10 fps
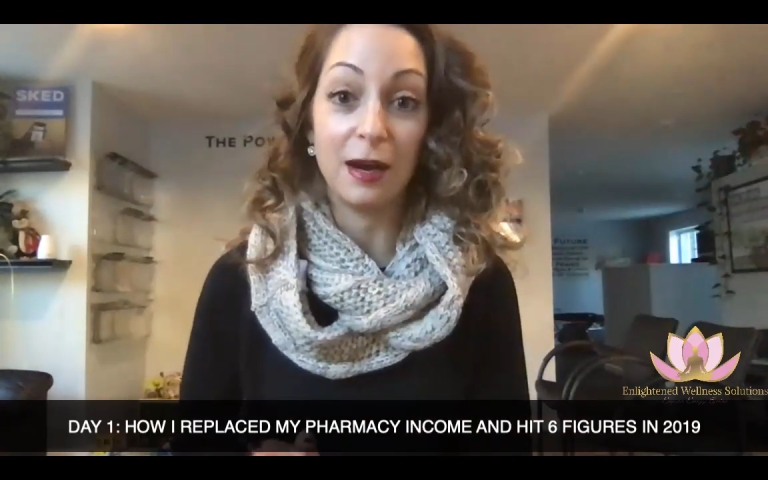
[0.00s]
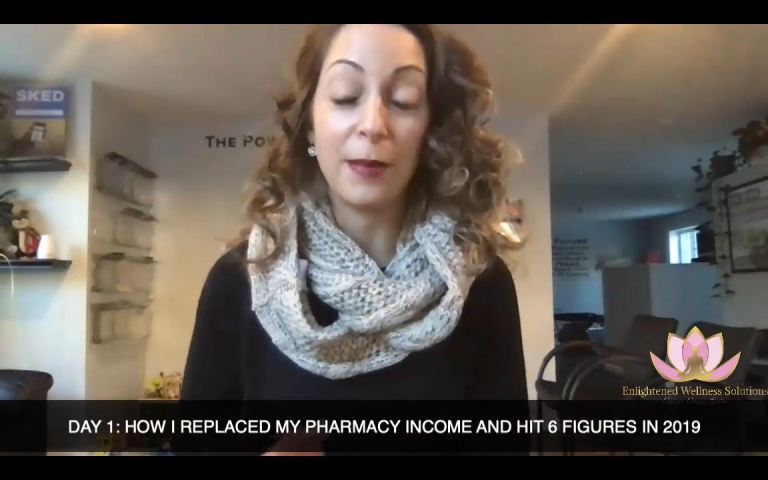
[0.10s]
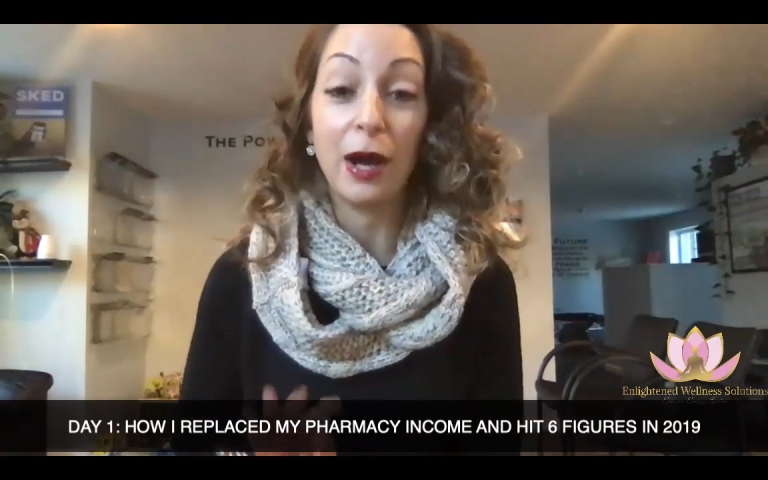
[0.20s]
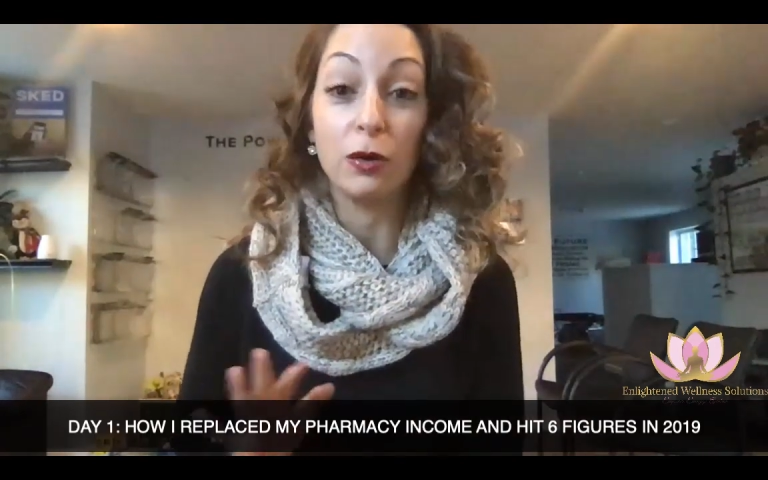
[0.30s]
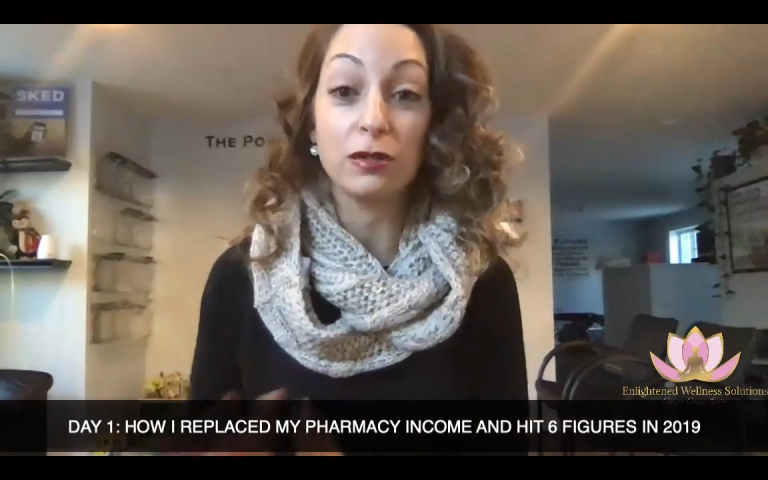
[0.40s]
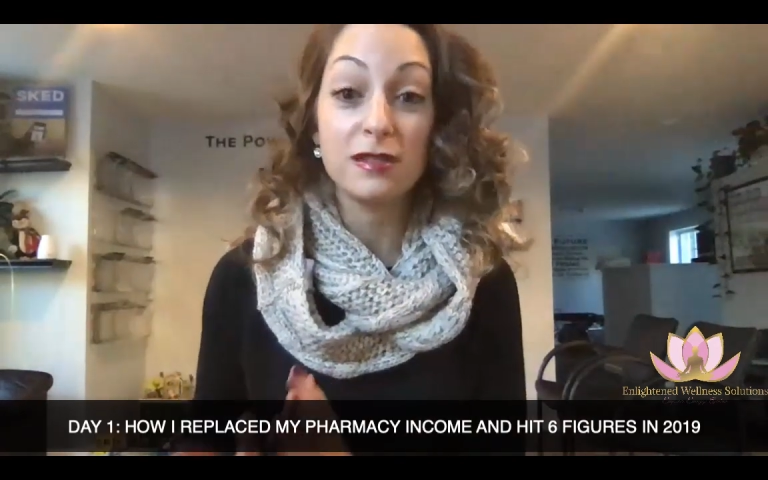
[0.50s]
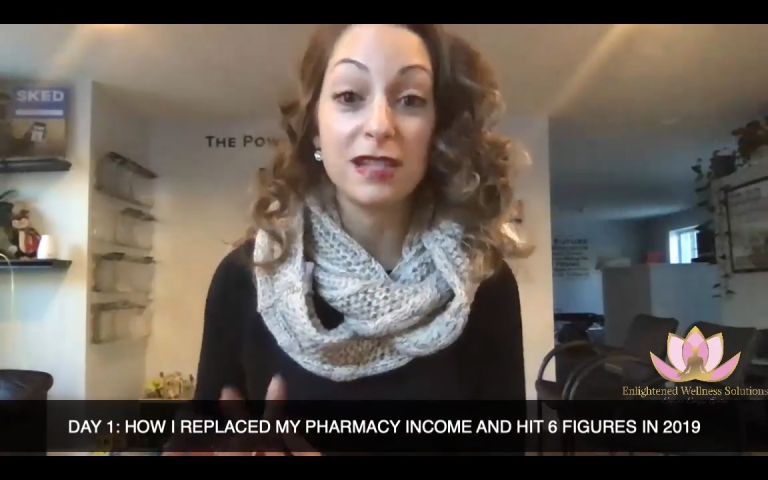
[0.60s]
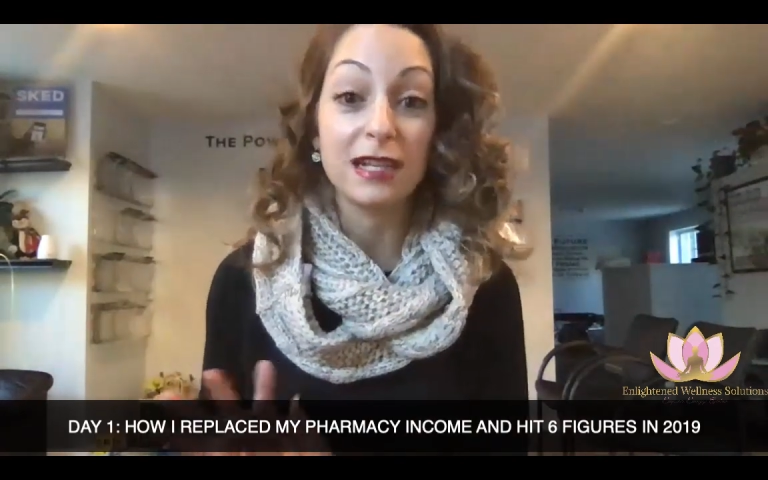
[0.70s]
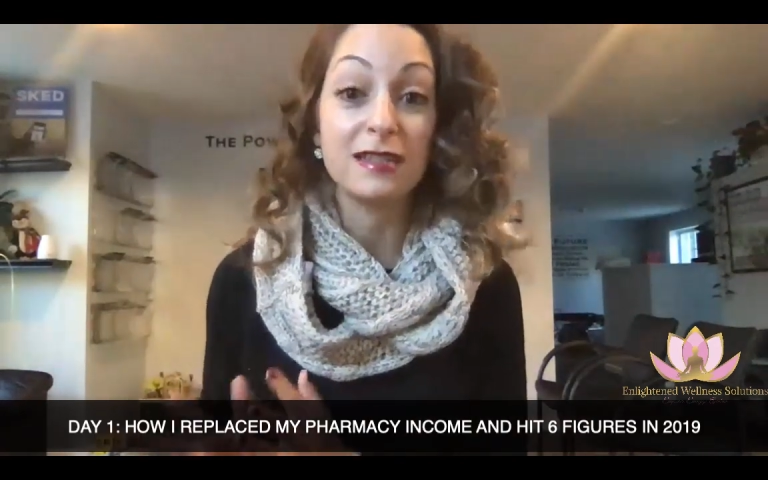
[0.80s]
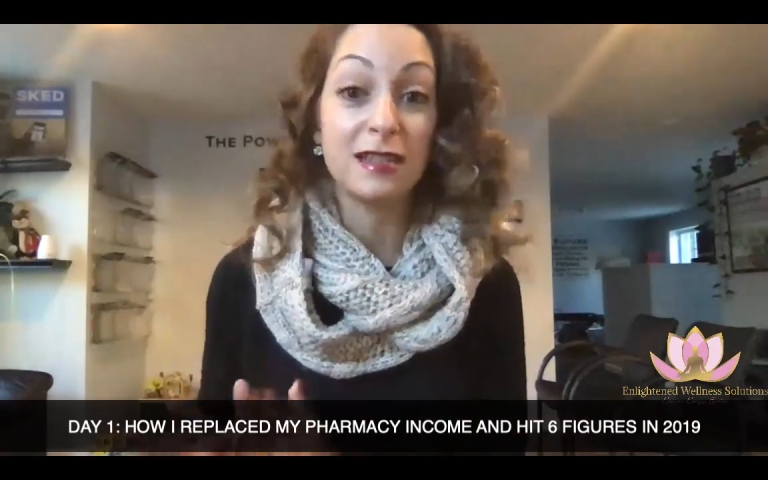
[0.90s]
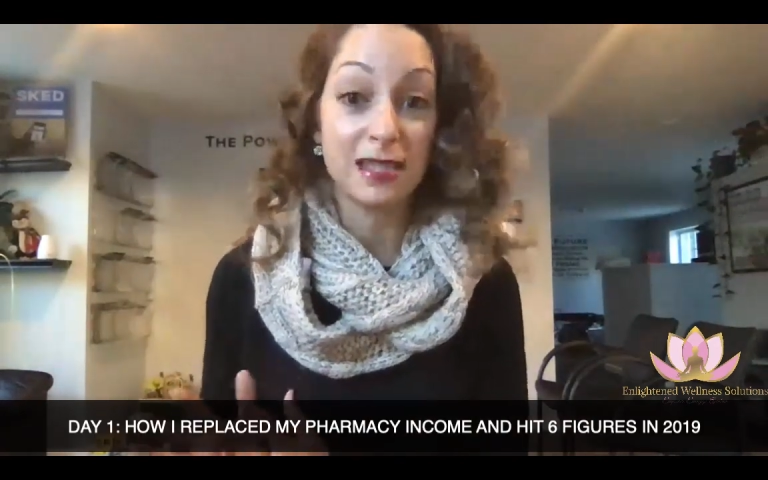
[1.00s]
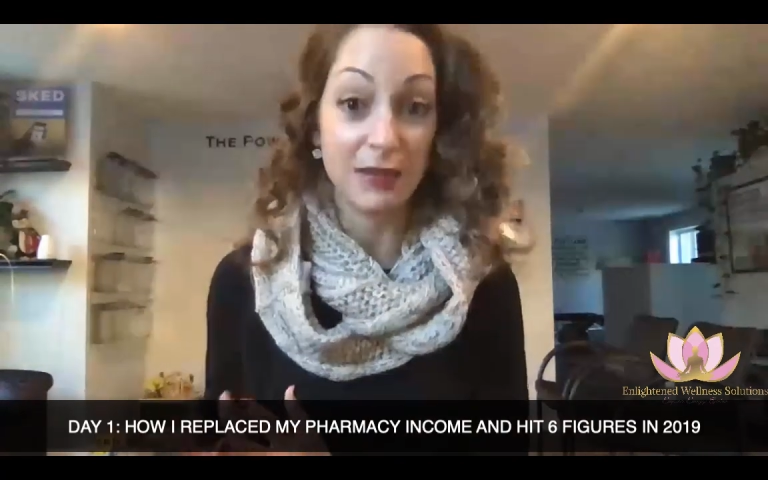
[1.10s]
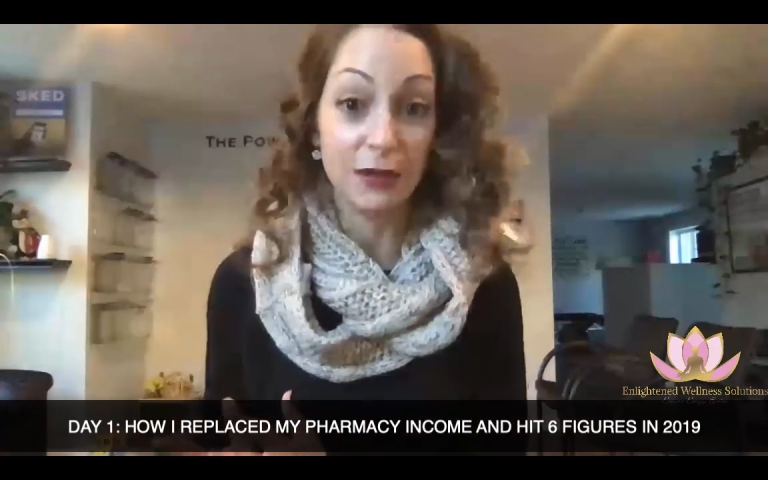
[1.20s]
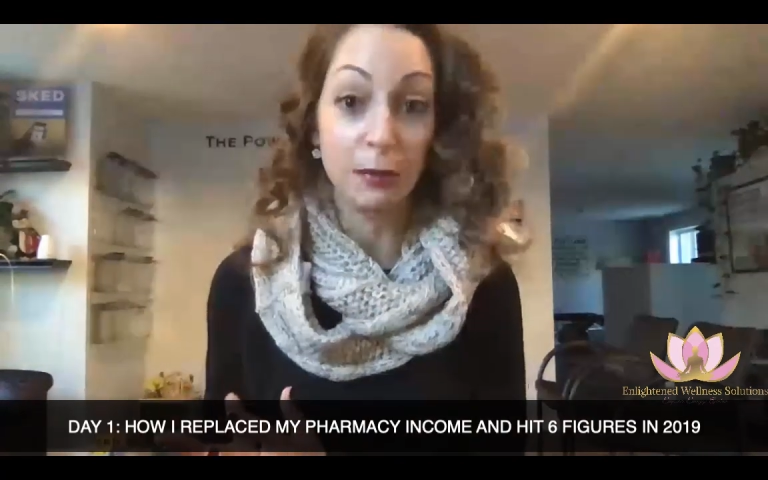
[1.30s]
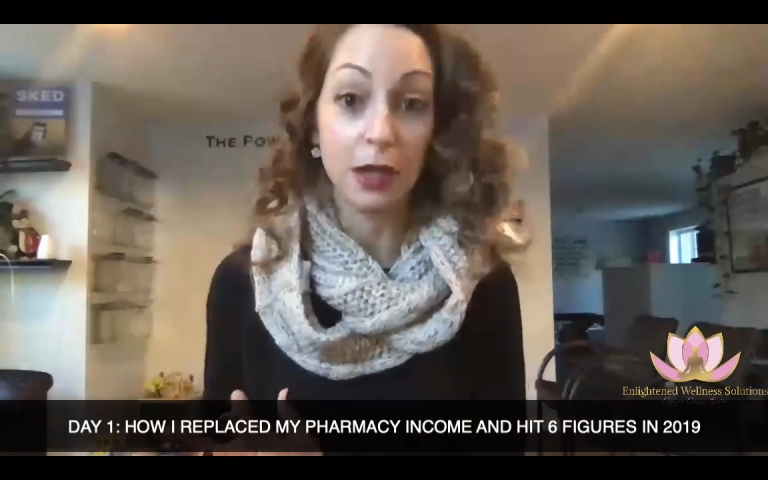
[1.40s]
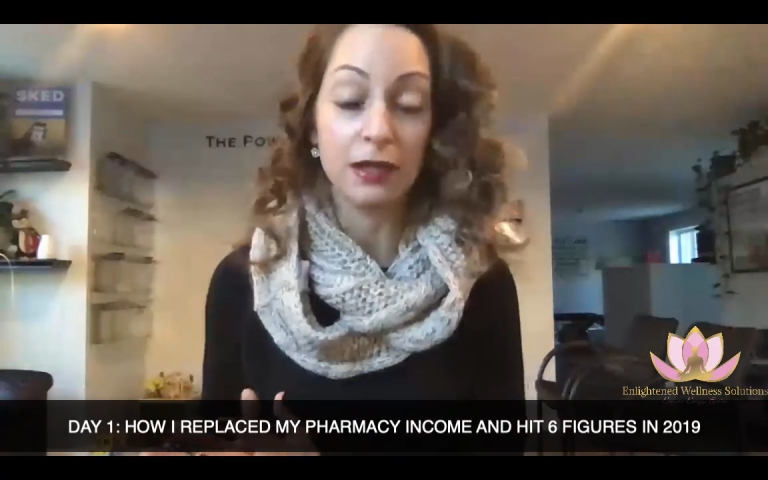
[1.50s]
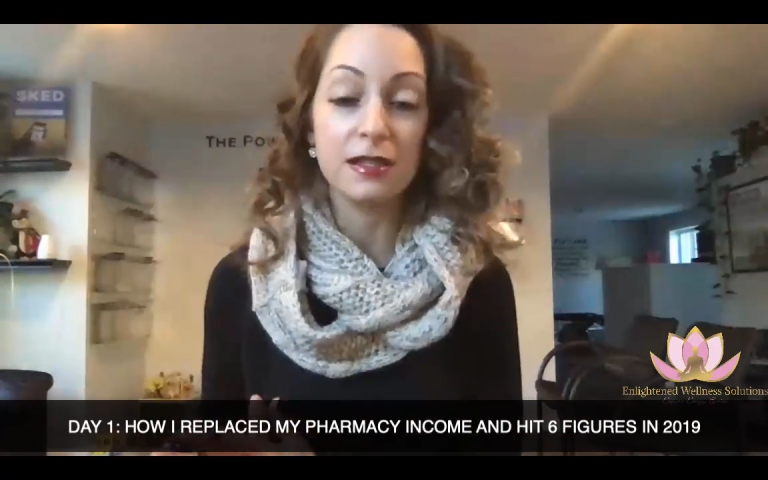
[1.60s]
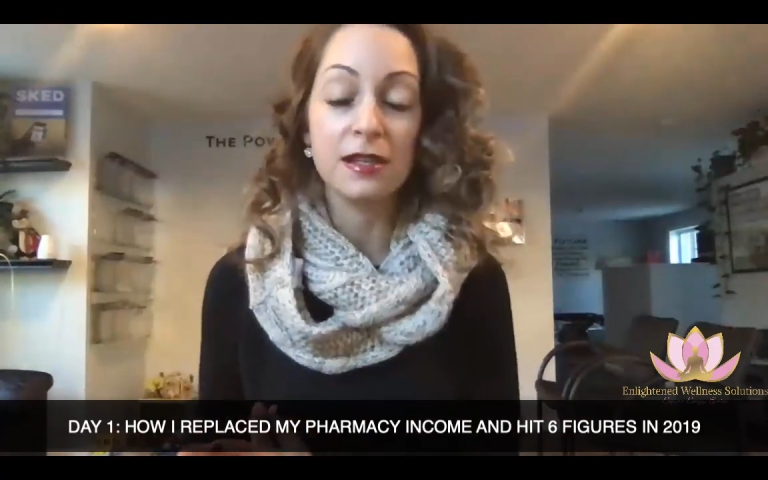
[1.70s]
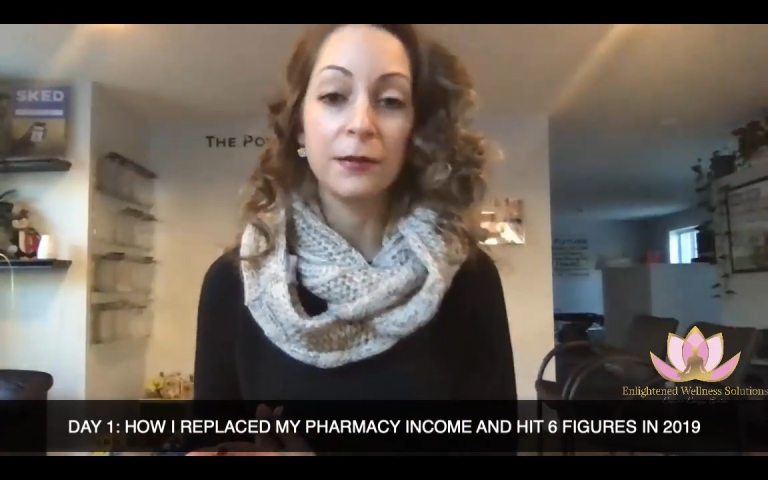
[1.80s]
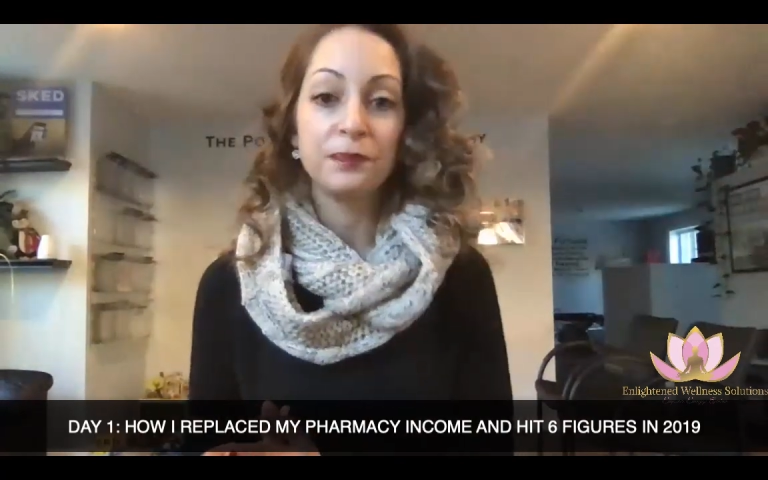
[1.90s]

about 6 to 7 months.